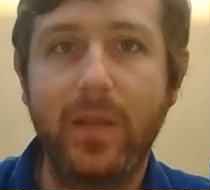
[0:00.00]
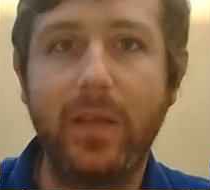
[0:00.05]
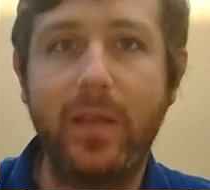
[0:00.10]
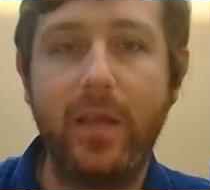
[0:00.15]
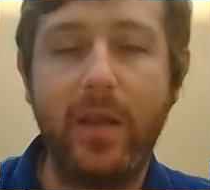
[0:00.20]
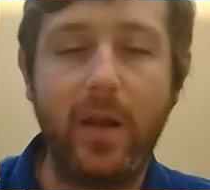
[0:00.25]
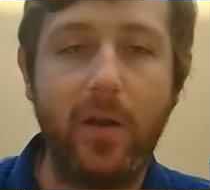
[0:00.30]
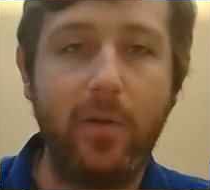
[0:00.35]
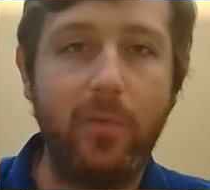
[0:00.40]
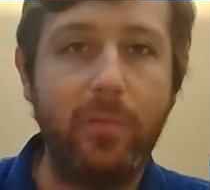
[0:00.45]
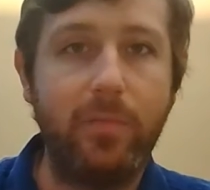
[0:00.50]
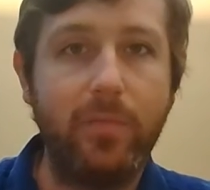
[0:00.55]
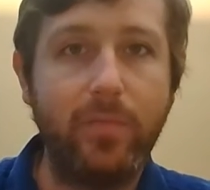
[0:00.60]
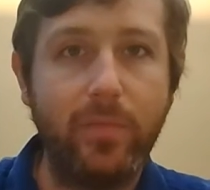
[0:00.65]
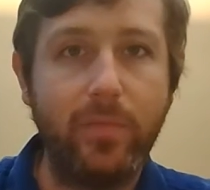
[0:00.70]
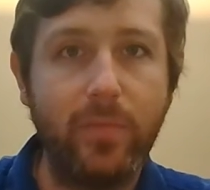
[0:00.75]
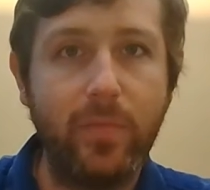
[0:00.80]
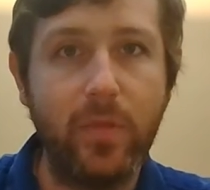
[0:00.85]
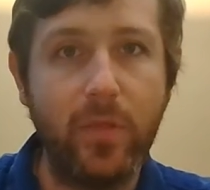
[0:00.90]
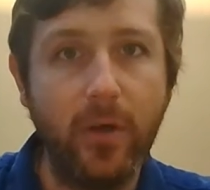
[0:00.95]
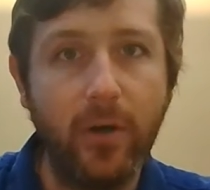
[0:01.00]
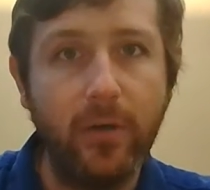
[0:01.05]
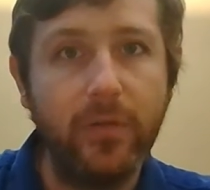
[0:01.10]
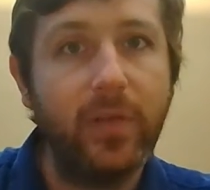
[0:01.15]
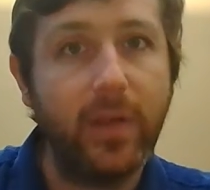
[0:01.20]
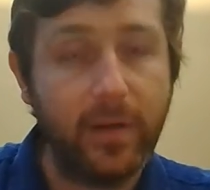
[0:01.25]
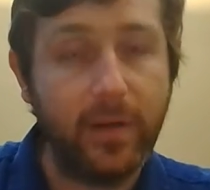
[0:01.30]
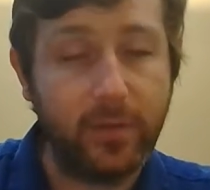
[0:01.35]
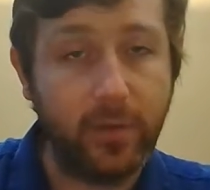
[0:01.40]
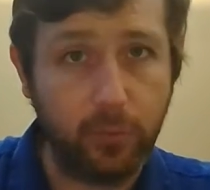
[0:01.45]
You know, those
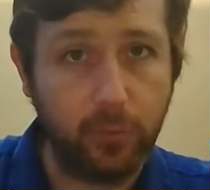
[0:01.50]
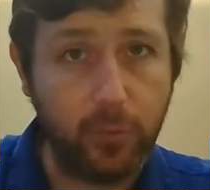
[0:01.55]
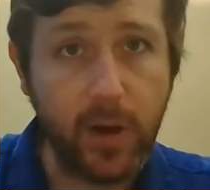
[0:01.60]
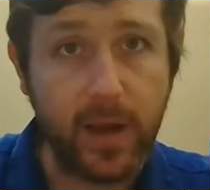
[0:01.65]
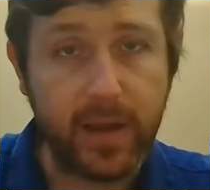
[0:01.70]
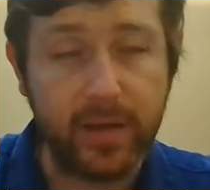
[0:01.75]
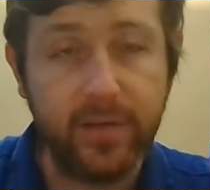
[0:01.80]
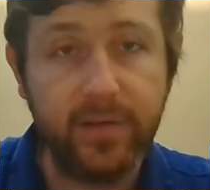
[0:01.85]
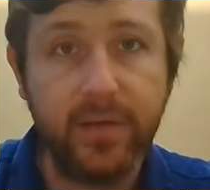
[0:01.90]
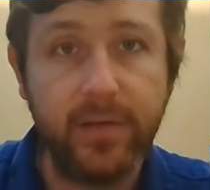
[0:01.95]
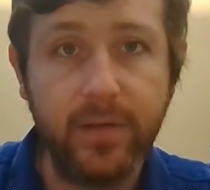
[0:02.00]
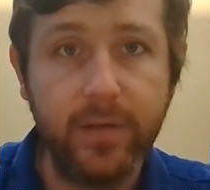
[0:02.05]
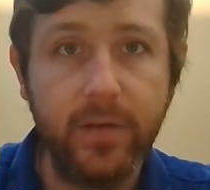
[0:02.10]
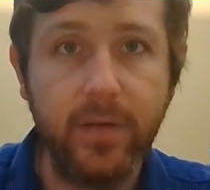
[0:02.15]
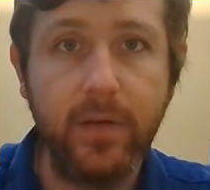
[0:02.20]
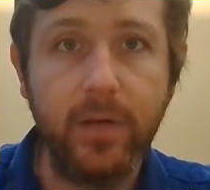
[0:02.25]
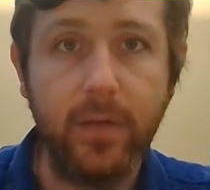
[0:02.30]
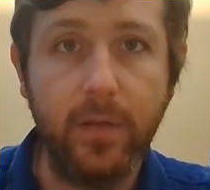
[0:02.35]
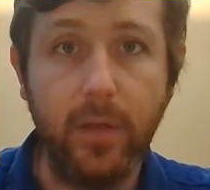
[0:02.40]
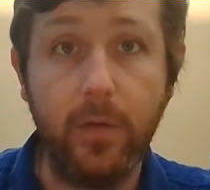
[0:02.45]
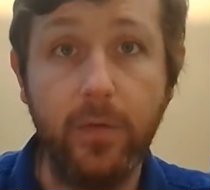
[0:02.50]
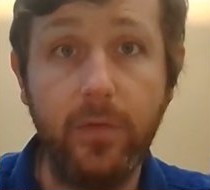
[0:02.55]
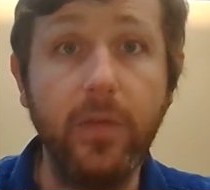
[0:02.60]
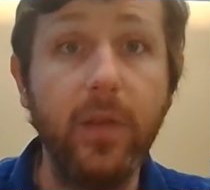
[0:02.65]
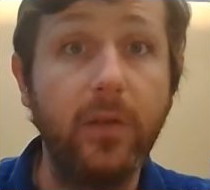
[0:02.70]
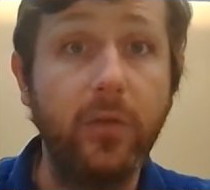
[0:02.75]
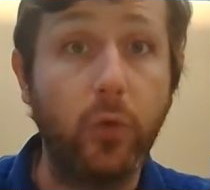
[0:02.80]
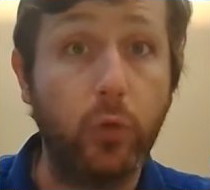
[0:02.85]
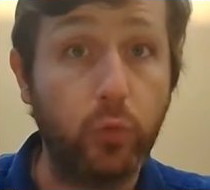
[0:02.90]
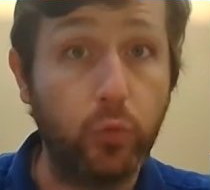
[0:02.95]
things are risks. Those
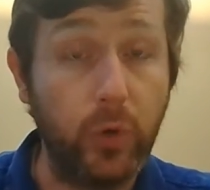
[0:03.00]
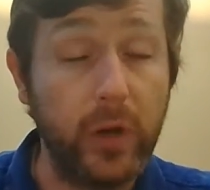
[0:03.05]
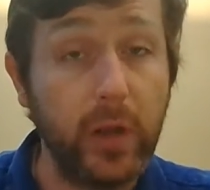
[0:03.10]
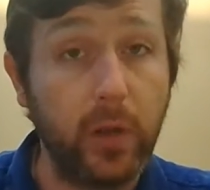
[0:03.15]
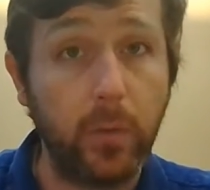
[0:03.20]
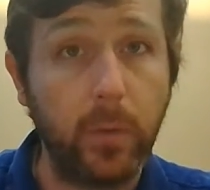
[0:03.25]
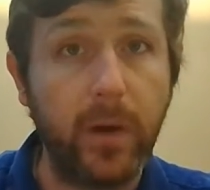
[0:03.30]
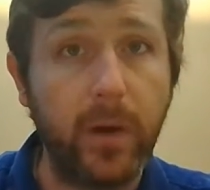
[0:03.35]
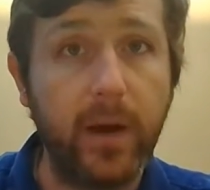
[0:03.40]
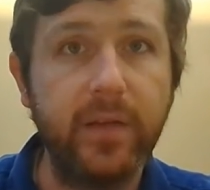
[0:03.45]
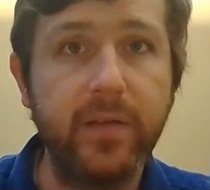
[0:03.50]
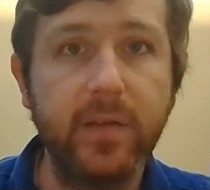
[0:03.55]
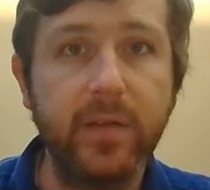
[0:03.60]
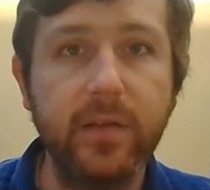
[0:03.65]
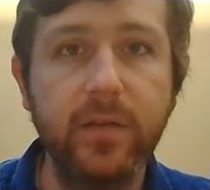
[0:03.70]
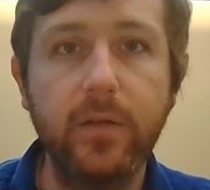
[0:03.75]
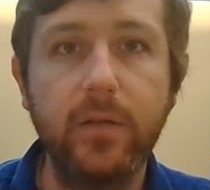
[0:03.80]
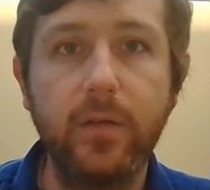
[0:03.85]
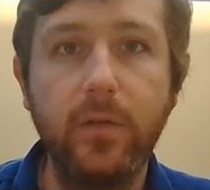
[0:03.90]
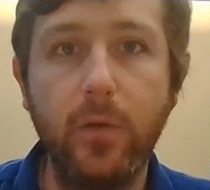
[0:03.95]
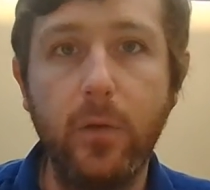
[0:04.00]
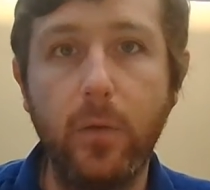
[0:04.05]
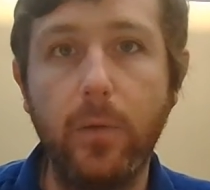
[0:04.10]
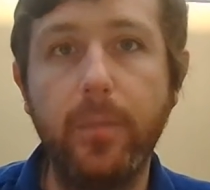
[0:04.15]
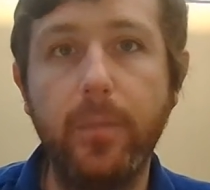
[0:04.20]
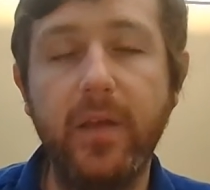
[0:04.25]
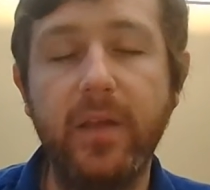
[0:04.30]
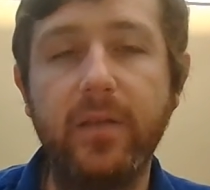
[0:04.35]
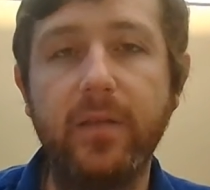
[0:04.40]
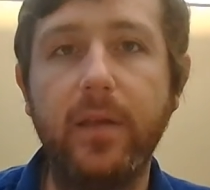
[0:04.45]
things are real risks to a
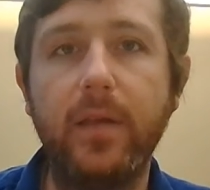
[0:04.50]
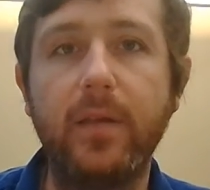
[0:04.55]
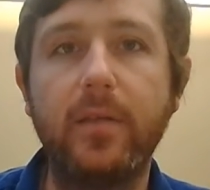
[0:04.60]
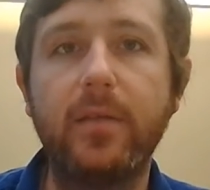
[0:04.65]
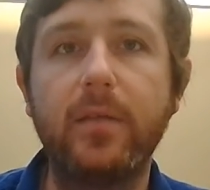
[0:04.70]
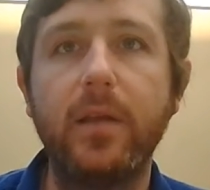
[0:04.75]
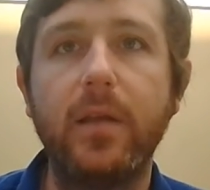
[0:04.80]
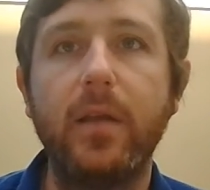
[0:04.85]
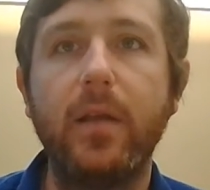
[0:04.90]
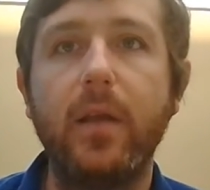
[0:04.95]
business.